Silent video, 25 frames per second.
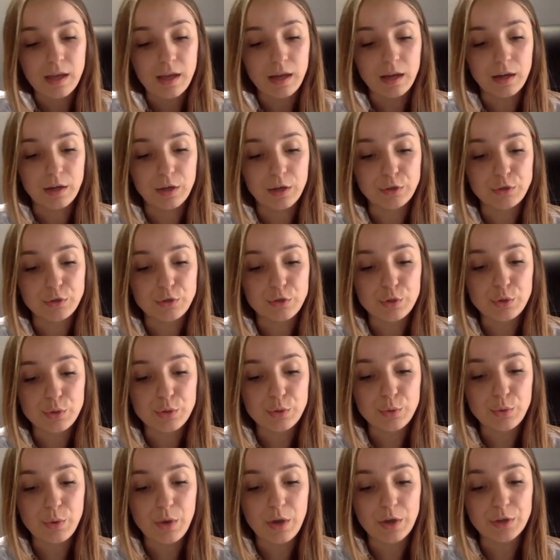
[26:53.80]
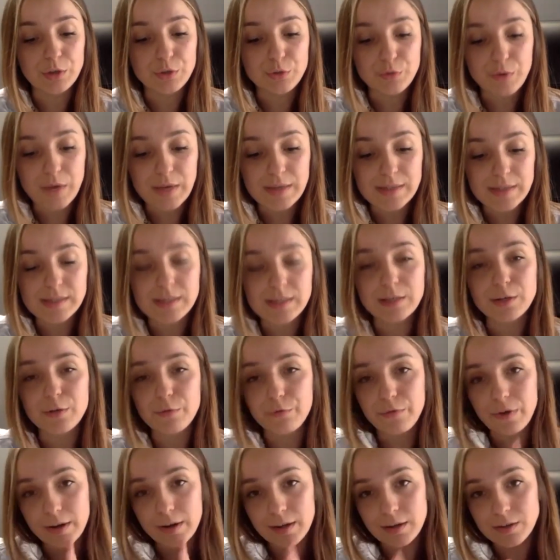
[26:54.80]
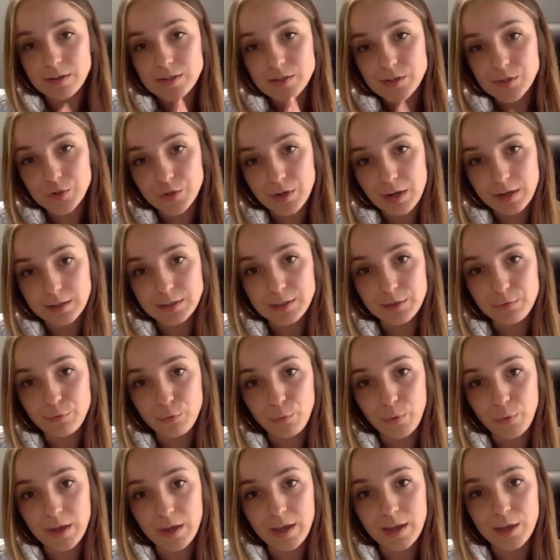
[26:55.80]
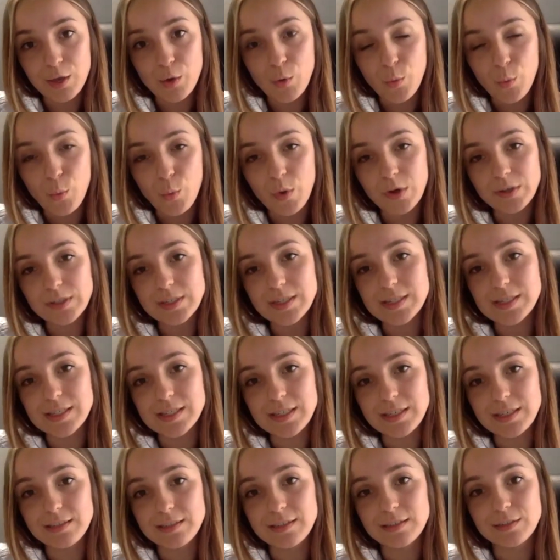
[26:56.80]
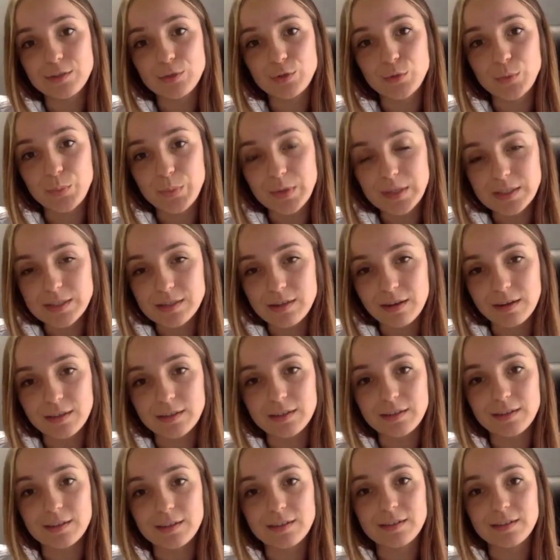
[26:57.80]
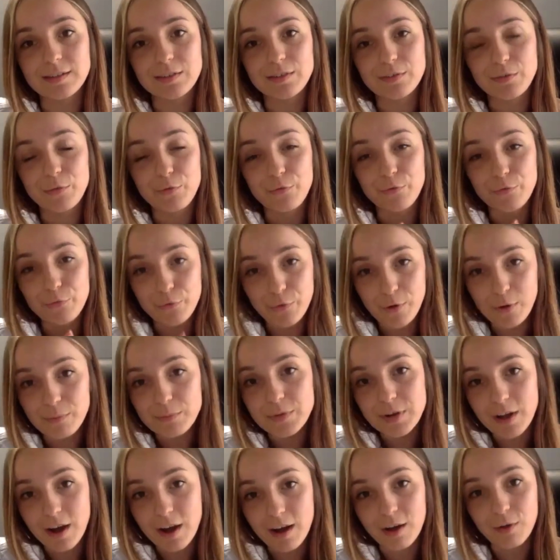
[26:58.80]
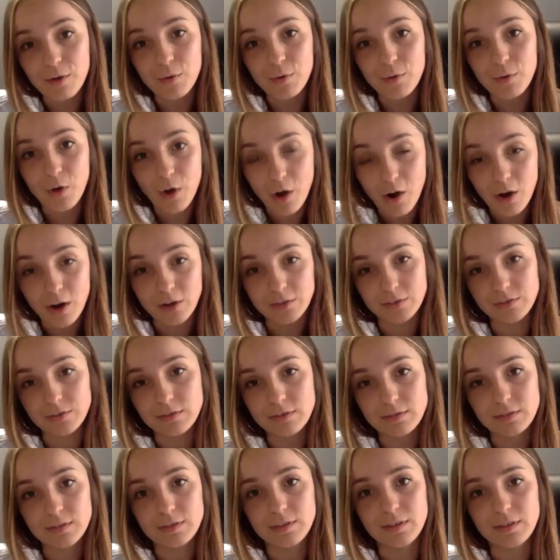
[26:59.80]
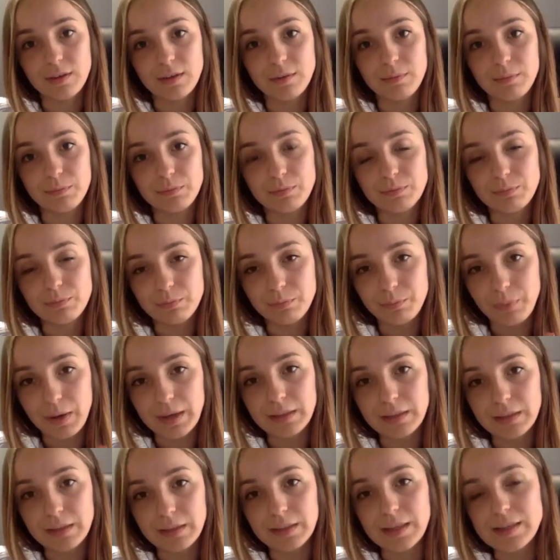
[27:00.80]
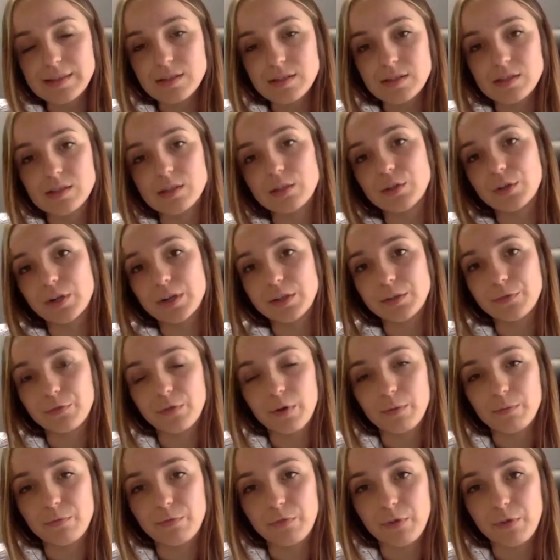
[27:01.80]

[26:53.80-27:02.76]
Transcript: To address in a very constructive way what is needed to be done from now on, by lessons learned from